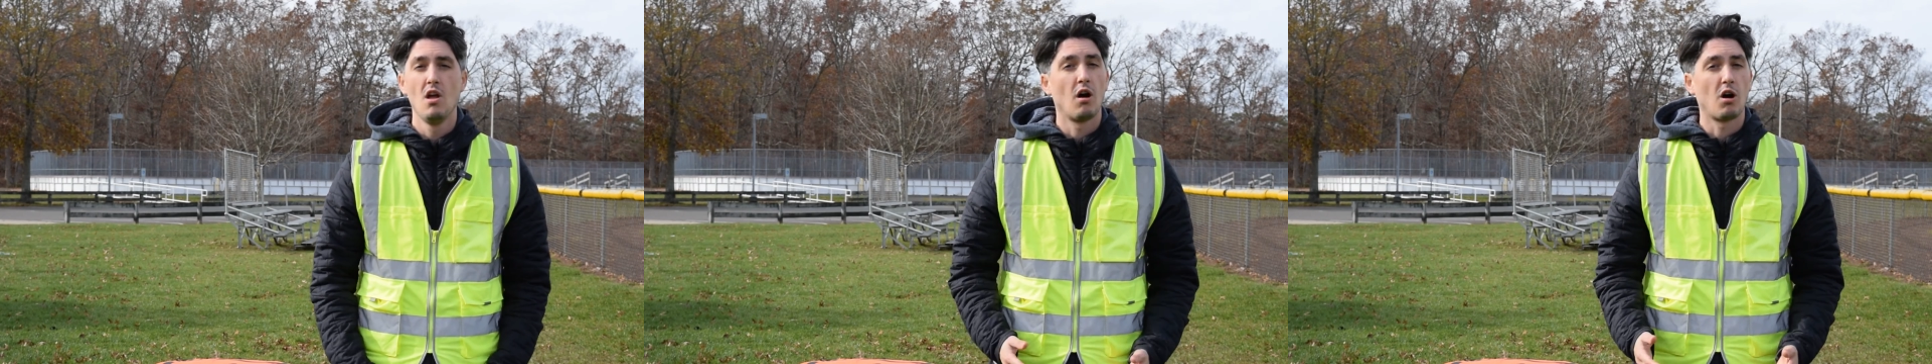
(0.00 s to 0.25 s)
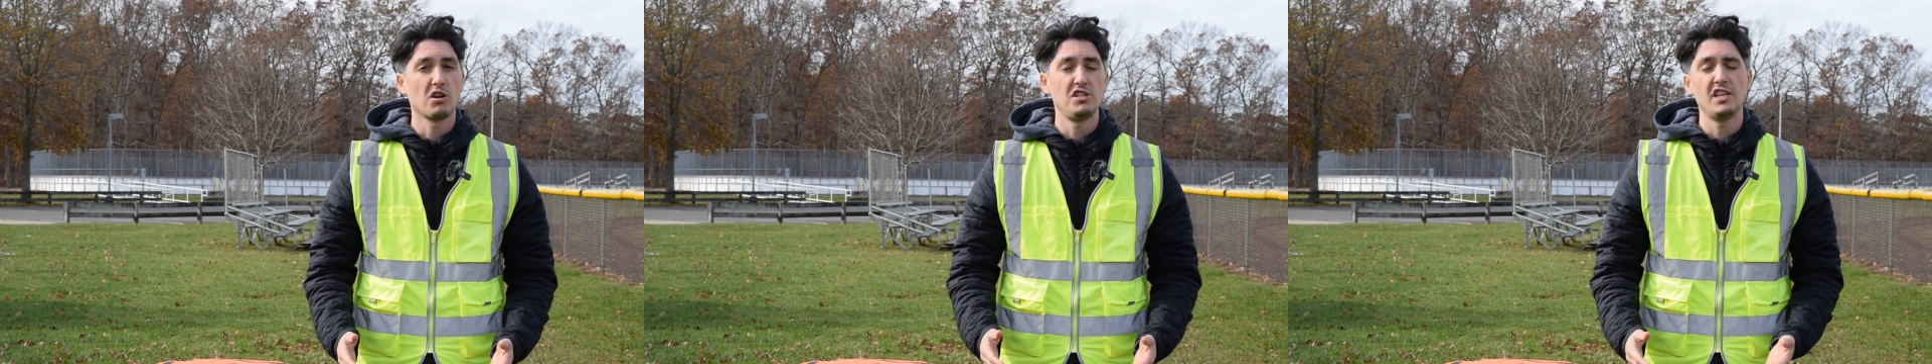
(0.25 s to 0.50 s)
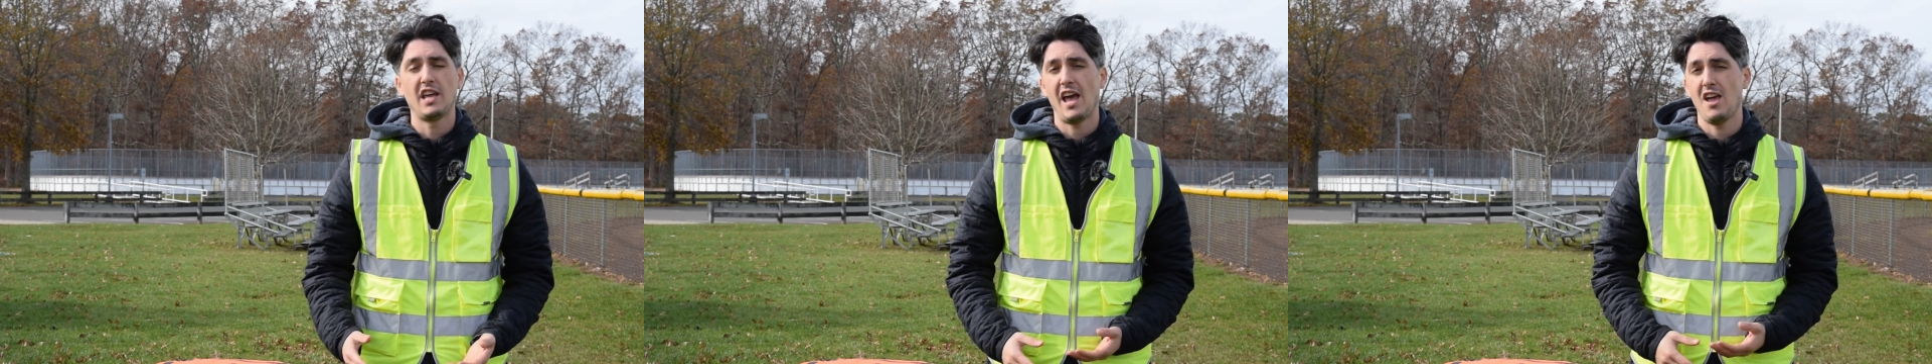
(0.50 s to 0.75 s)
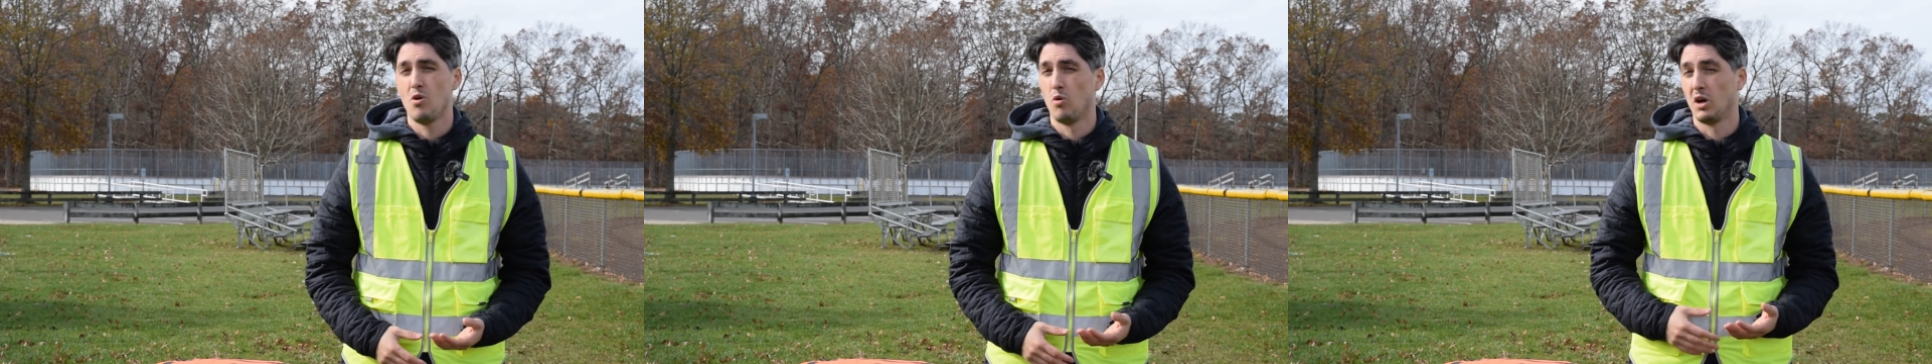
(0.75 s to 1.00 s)

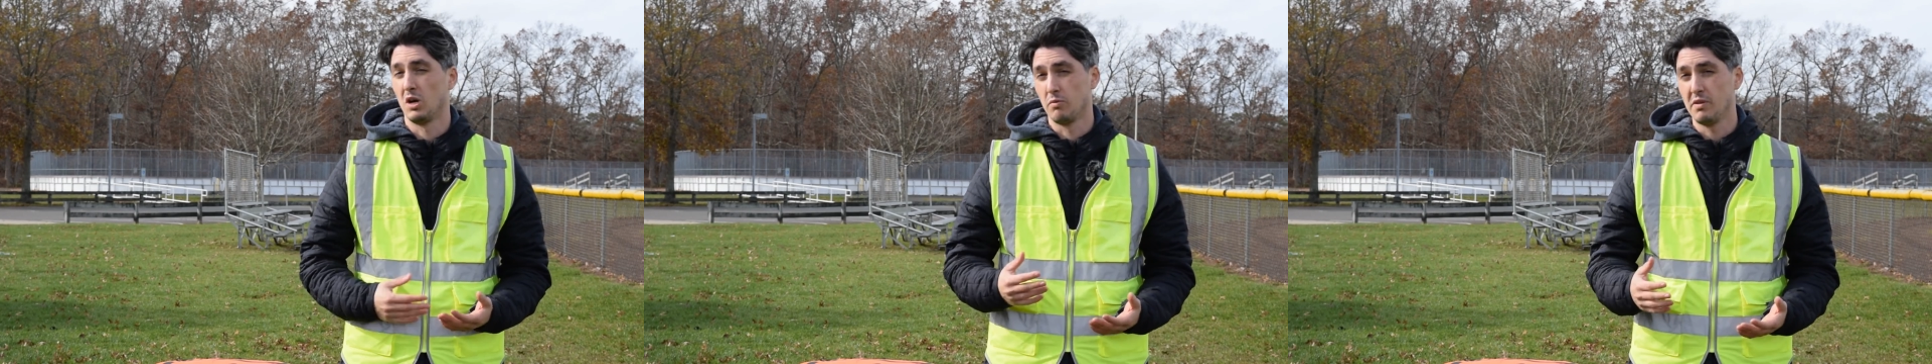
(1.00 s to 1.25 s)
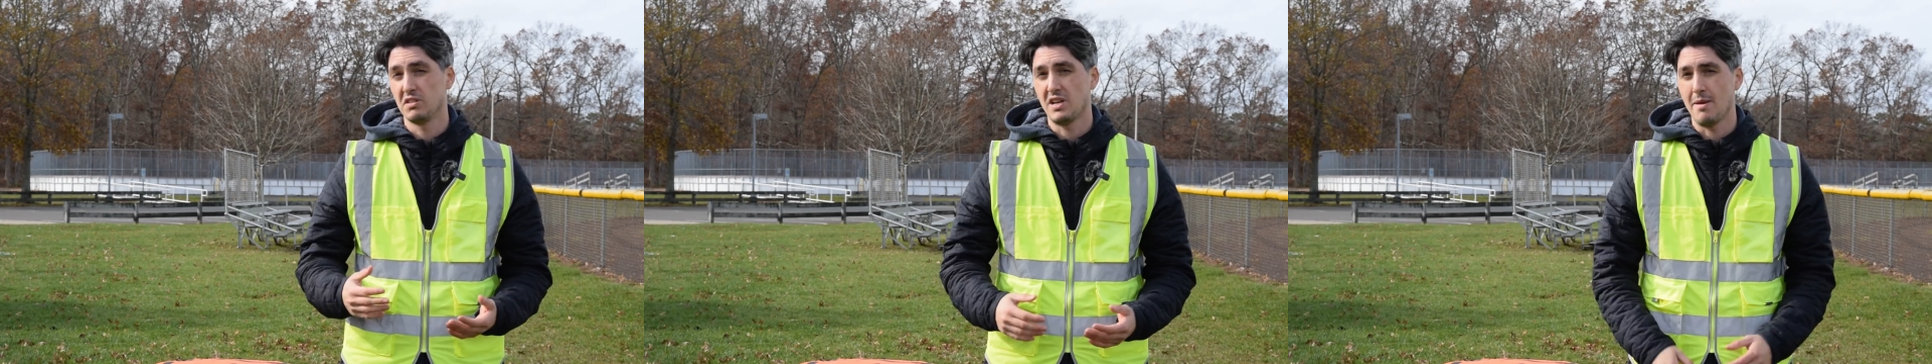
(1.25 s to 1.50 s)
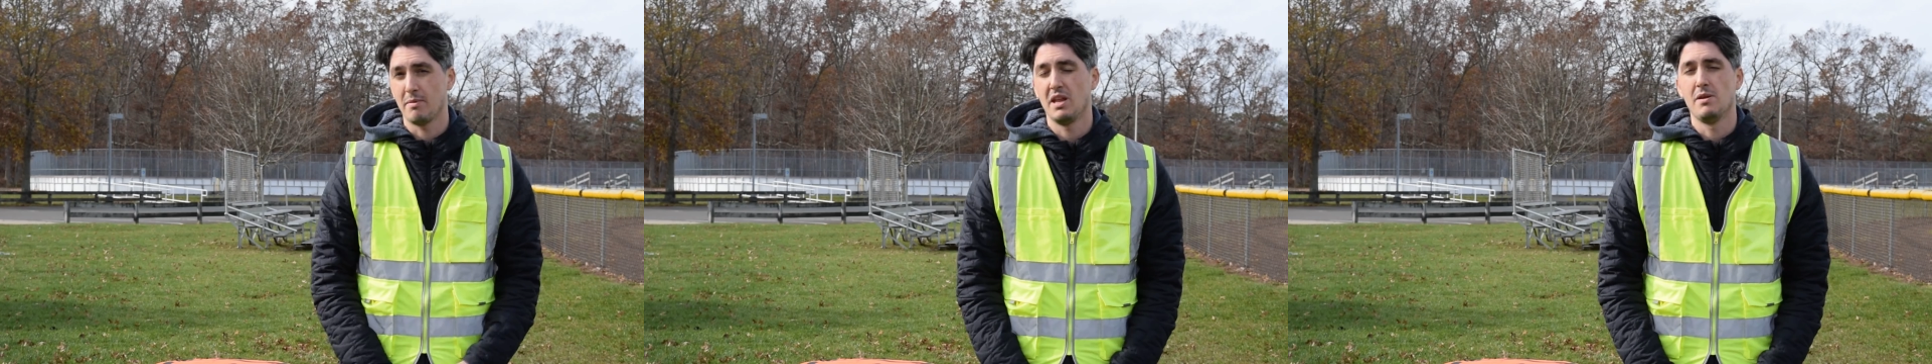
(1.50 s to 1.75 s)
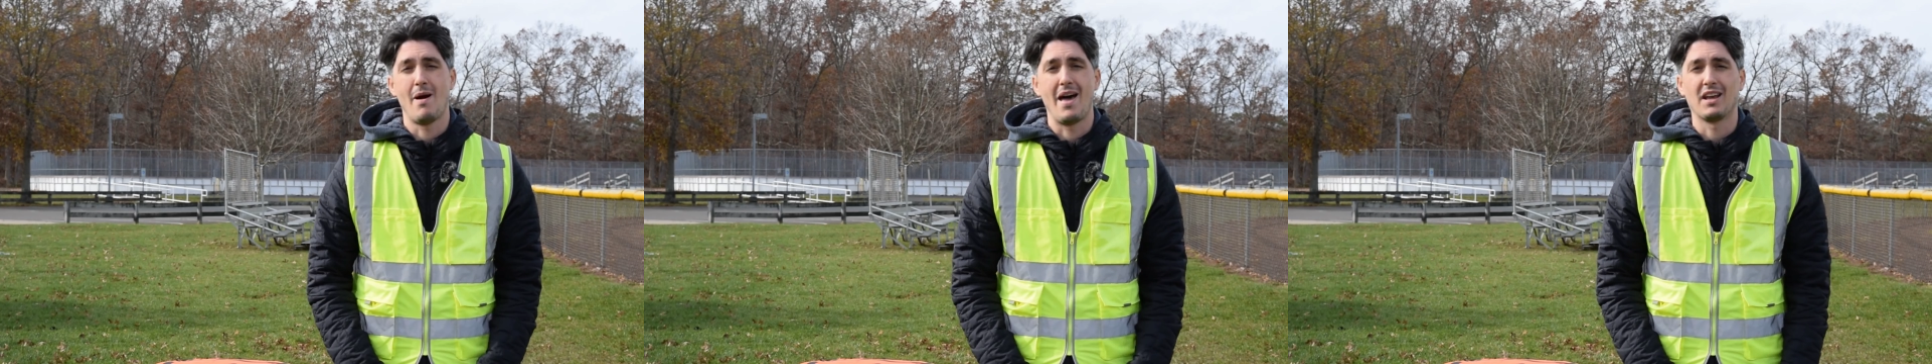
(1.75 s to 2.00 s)
RTK, or real-time
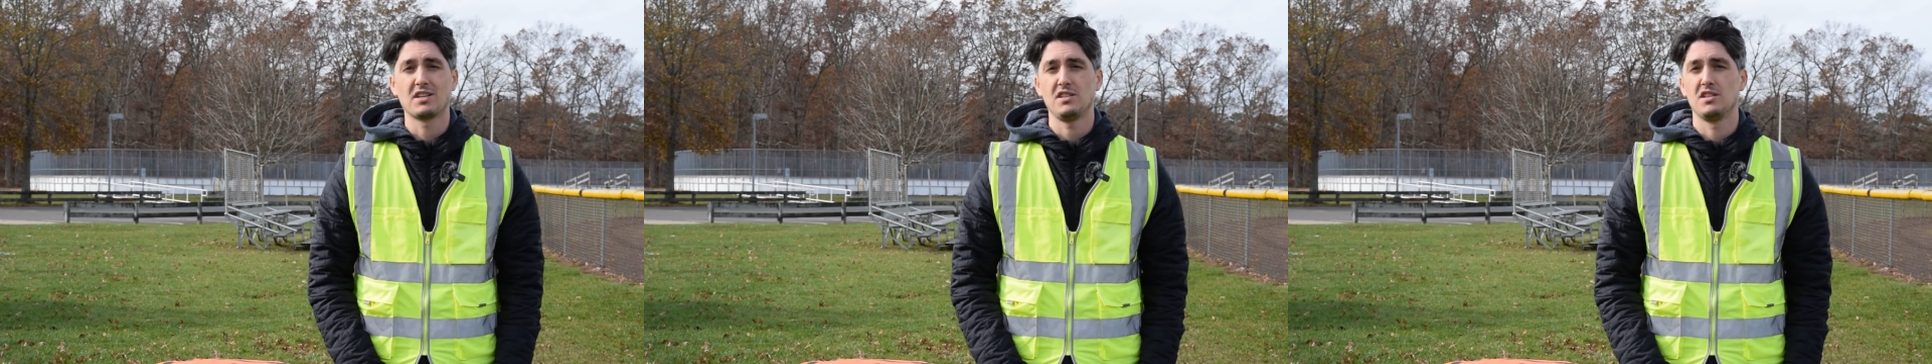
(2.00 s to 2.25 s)
kinematics,